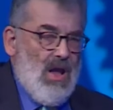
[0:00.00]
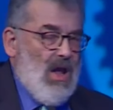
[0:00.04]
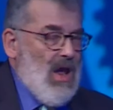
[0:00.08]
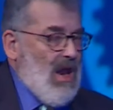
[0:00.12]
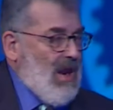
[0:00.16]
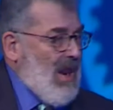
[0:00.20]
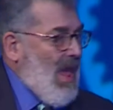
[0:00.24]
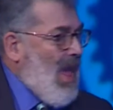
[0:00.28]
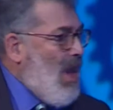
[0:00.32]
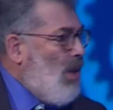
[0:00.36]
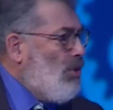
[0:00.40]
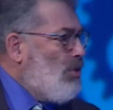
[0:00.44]

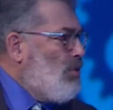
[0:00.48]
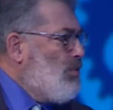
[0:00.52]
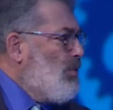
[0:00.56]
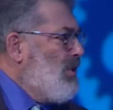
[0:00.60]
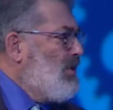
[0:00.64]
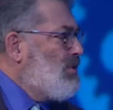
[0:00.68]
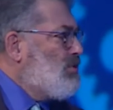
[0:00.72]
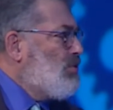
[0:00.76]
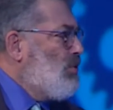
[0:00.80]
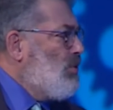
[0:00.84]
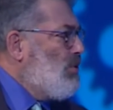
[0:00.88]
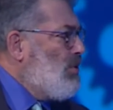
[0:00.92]
And how can
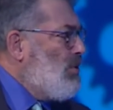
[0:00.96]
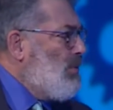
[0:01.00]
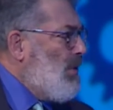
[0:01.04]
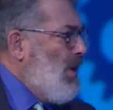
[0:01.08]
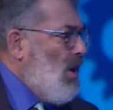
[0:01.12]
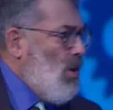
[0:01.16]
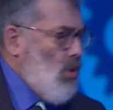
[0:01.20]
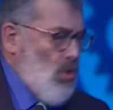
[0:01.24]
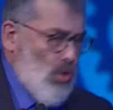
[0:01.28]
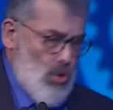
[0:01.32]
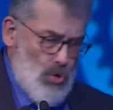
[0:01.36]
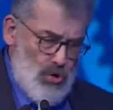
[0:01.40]
we talk
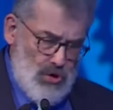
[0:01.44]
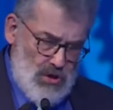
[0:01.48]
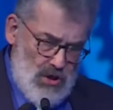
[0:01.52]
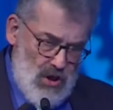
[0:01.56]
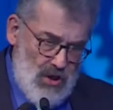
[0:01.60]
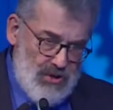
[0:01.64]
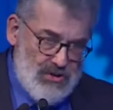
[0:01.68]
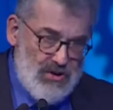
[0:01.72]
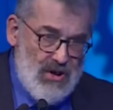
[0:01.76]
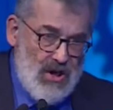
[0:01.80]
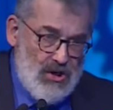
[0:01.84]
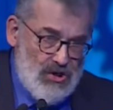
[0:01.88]
about
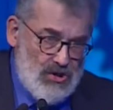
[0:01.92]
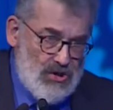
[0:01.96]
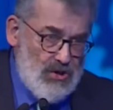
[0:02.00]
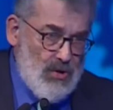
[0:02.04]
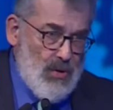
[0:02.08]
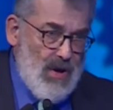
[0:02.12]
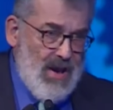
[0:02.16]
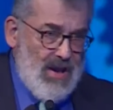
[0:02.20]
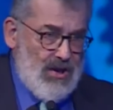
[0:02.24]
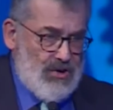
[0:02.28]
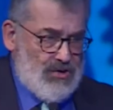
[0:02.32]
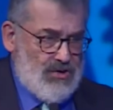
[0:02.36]

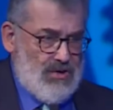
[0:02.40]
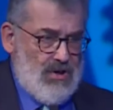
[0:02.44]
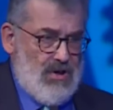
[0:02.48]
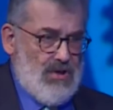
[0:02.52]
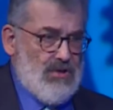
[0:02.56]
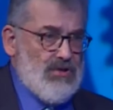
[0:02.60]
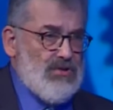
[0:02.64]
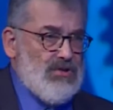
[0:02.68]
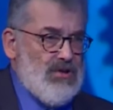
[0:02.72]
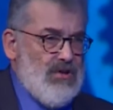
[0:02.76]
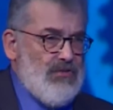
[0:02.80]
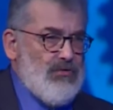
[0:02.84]
organisational
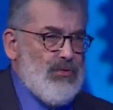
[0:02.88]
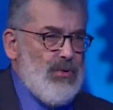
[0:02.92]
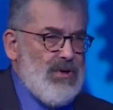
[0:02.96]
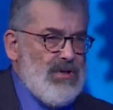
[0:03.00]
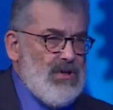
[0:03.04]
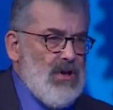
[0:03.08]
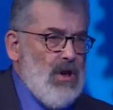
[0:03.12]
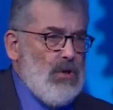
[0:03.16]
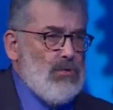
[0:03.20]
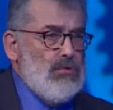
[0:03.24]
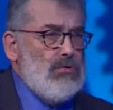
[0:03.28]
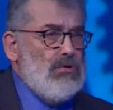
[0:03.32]
excellence if we
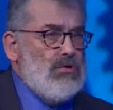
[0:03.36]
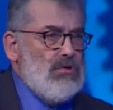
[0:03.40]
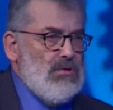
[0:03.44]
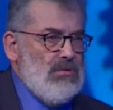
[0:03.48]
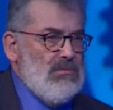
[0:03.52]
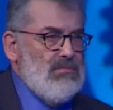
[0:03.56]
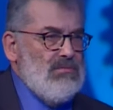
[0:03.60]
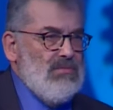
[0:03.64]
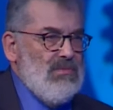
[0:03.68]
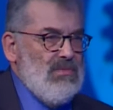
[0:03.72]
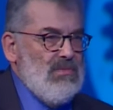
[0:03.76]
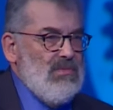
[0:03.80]
don't?
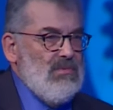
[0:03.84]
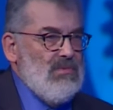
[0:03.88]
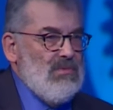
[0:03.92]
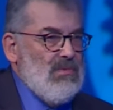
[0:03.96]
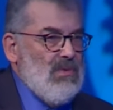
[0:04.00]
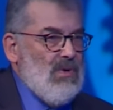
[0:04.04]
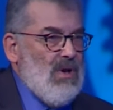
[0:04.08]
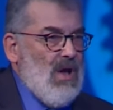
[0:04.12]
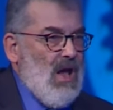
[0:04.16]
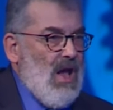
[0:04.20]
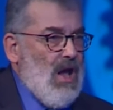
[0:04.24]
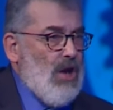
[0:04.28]

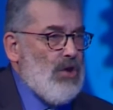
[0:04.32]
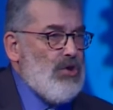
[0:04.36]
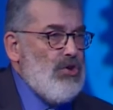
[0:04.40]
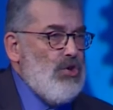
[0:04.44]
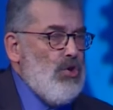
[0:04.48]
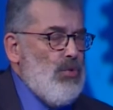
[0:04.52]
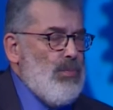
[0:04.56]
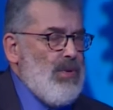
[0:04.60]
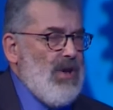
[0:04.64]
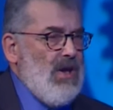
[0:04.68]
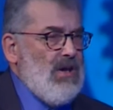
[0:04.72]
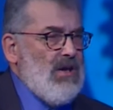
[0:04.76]
How can
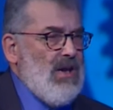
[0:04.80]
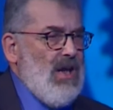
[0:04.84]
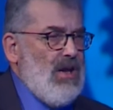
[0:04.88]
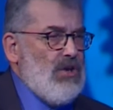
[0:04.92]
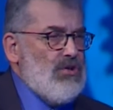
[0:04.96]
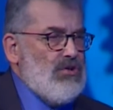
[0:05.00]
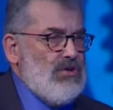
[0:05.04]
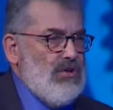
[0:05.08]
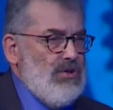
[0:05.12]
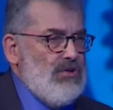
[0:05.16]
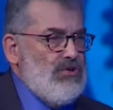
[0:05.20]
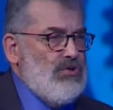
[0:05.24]
you be an
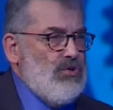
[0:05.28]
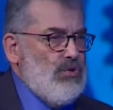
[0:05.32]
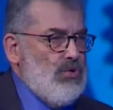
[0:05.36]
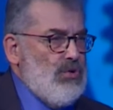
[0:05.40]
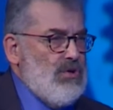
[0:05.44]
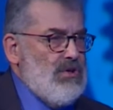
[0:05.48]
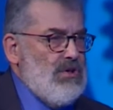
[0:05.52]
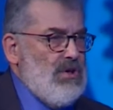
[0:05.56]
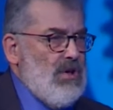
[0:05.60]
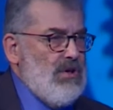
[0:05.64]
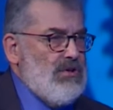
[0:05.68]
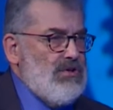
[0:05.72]
excellent
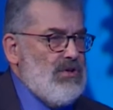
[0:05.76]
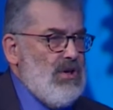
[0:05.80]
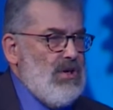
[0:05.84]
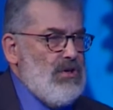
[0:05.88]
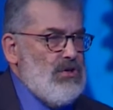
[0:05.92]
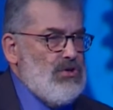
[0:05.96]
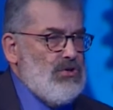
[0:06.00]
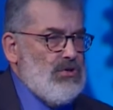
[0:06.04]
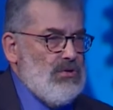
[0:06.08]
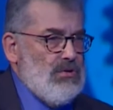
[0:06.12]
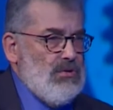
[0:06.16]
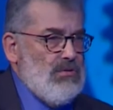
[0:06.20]

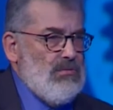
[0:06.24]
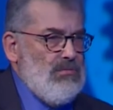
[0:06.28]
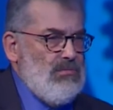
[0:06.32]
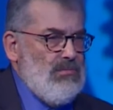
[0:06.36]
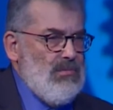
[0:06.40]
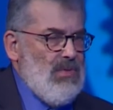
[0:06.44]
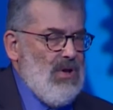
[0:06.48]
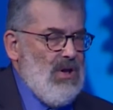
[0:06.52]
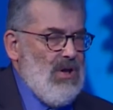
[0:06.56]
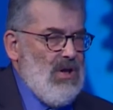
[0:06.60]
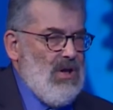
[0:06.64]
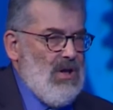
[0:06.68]
organisation
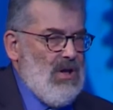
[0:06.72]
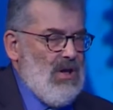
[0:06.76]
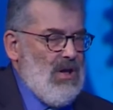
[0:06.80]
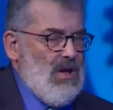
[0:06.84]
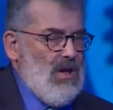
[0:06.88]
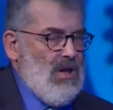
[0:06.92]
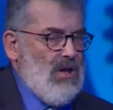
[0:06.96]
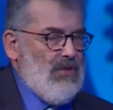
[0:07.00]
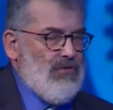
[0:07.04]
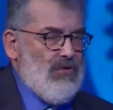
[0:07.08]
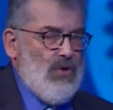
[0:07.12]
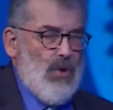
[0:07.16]

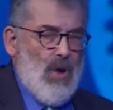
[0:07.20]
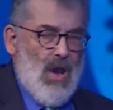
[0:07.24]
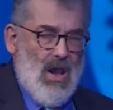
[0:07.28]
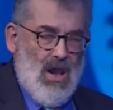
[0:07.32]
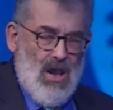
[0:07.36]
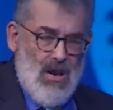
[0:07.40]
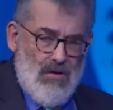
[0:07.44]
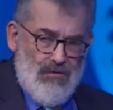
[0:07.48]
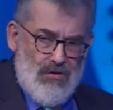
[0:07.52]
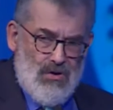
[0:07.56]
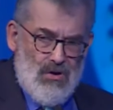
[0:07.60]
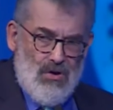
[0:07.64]
if you
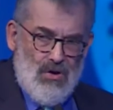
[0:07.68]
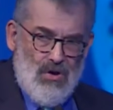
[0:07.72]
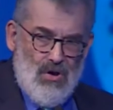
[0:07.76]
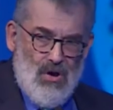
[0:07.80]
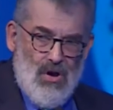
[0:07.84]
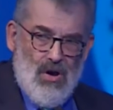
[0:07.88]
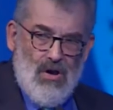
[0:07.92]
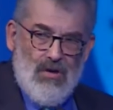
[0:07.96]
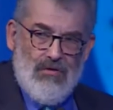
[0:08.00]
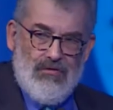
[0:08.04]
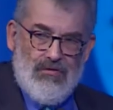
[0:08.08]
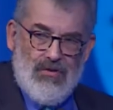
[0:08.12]
haven't
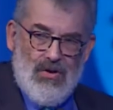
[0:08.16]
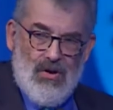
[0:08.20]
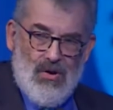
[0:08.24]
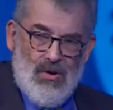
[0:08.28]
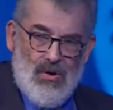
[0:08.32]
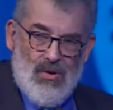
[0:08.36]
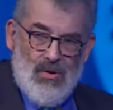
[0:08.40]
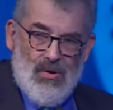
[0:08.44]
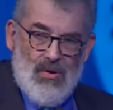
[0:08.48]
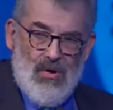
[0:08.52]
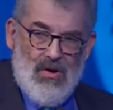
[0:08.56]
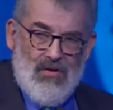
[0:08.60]
got a
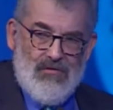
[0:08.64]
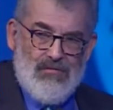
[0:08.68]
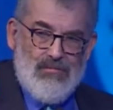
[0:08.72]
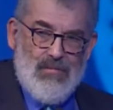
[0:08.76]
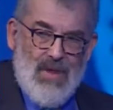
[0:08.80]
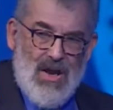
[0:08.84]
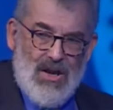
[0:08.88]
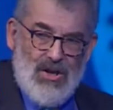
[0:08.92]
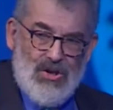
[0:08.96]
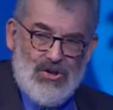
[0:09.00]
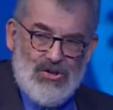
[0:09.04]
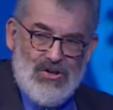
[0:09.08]
view of
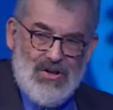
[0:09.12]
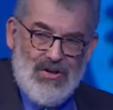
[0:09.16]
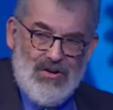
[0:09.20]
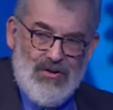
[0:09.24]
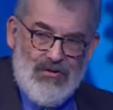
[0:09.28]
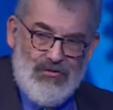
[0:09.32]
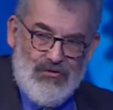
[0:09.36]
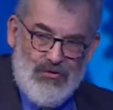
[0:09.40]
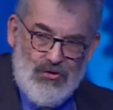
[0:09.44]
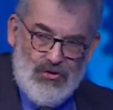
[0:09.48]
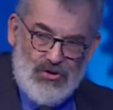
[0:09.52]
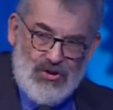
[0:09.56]
managing the
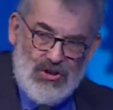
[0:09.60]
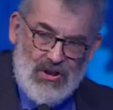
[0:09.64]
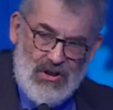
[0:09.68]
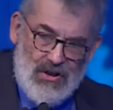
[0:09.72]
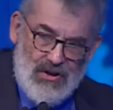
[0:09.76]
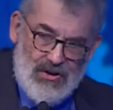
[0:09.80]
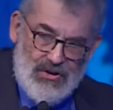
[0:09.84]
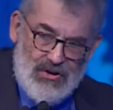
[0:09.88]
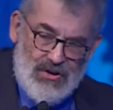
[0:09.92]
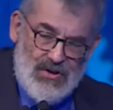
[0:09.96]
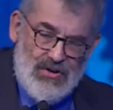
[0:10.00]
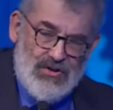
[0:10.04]

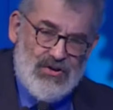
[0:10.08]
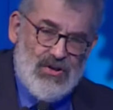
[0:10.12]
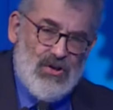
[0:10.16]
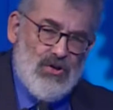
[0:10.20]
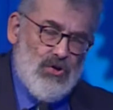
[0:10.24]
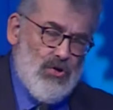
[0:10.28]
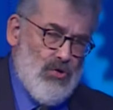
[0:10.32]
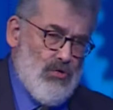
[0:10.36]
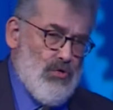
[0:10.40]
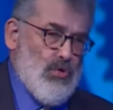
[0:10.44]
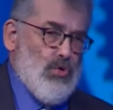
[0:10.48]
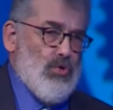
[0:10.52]
fragilities in
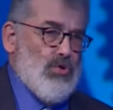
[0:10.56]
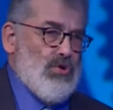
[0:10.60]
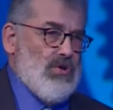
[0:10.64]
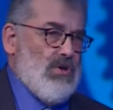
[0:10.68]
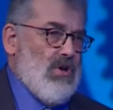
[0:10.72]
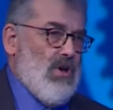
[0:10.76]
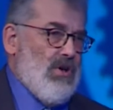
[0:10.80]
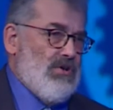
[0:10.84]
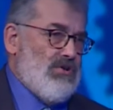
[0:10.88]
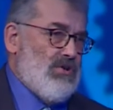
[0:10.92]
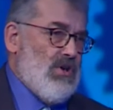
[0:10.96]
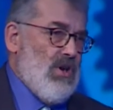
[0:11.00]
your
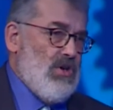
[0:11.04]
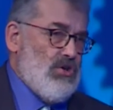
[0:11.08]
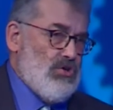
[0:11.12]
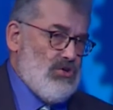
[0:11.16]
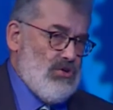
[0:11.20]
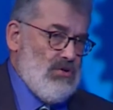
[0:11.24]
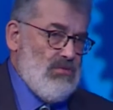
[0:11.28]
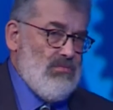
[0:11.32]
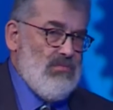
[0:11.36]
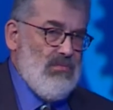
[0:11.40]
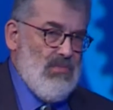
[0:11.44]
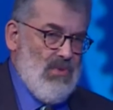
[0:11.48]

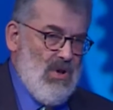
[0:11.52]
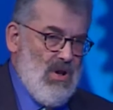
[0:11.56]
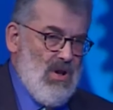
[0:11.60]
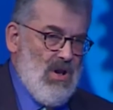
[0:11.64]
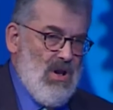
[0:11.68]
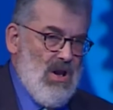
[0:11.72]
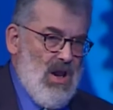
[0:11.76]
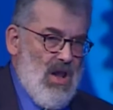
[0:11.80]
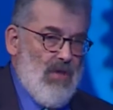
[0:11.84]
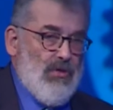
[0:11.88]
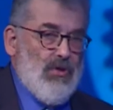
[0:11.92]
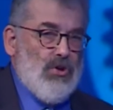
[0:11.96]
organisation
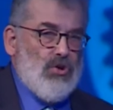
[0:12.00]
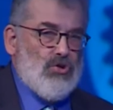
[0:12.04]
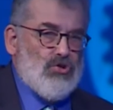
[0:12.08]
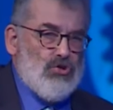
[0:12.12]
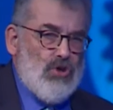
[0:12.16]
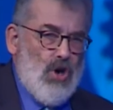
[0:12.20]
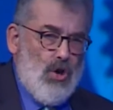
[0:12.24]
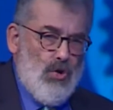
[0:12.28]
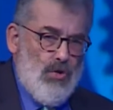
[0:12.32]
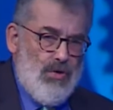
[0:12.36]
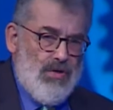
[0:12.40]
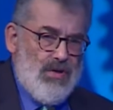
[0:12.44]
and the
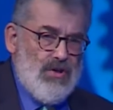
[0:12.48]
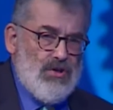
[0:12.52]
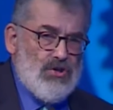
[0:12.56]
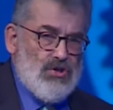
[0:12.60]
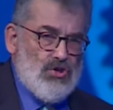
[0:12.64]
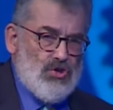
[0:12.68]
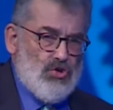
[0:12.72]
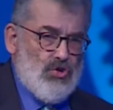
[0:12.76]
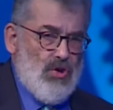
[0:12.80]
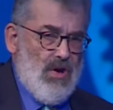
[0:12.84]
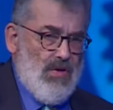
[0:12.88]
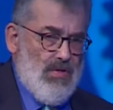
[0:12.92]
growth in
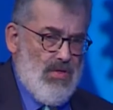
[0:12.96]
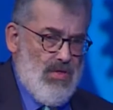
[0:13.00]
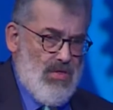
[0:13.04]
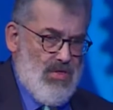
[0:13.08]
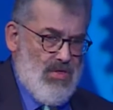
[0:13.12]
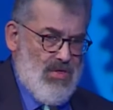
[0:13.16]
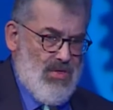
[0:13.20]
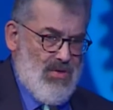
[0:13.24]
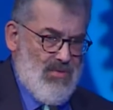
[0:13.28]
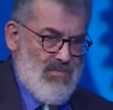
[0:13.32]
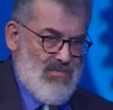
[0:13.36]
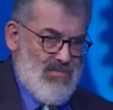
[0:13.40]

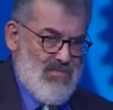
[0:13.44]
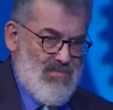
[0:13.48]
strength?